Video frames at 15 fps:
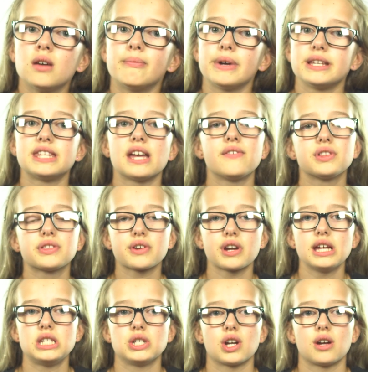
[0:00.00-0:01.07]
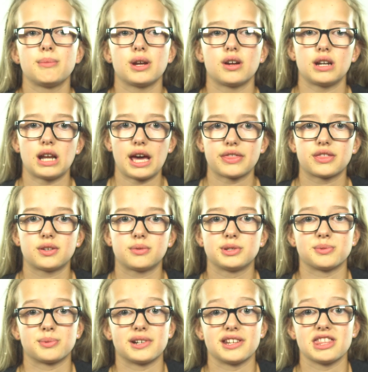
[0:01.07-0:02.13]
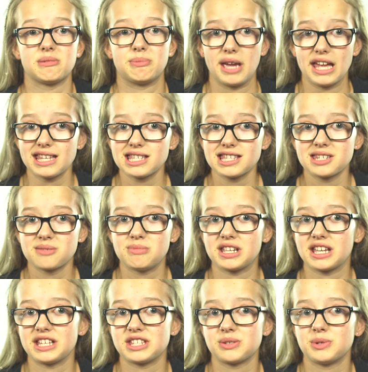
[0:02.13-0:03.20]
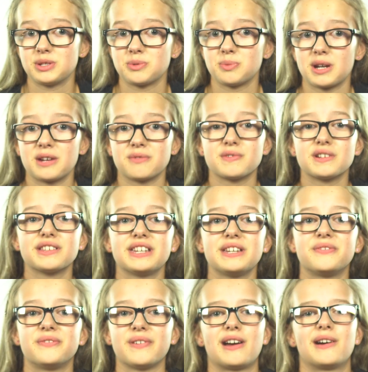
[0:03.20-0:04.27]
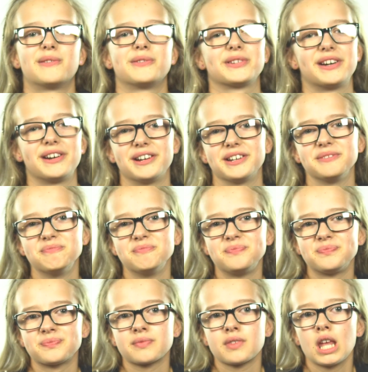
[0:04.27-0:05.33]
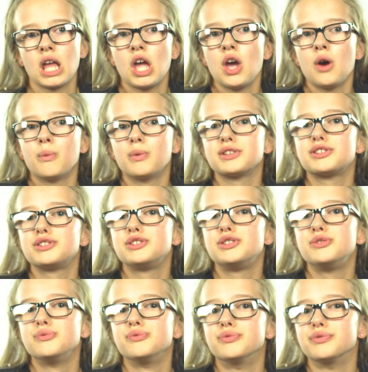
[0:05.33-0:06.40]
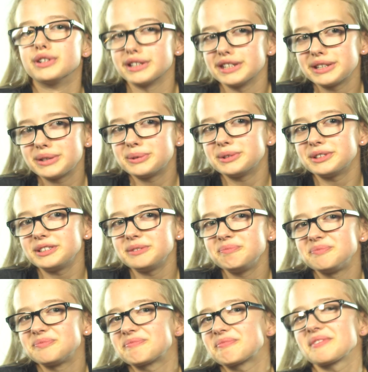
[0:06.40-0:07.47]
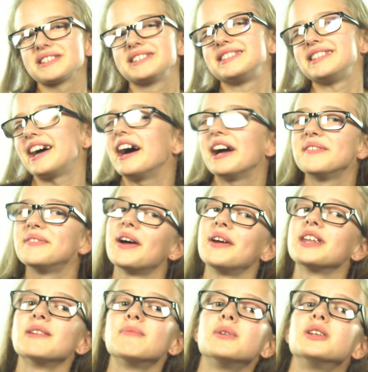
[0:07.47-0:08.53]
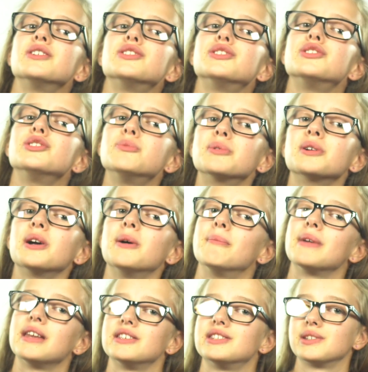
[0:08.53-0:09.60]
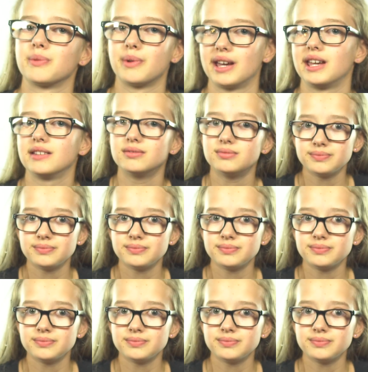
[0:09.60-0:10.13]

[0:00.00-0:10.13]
My 7th grade year at Maranatha was one of the best because it was when I really found God. What's really cool was that I found him in a super amazing way.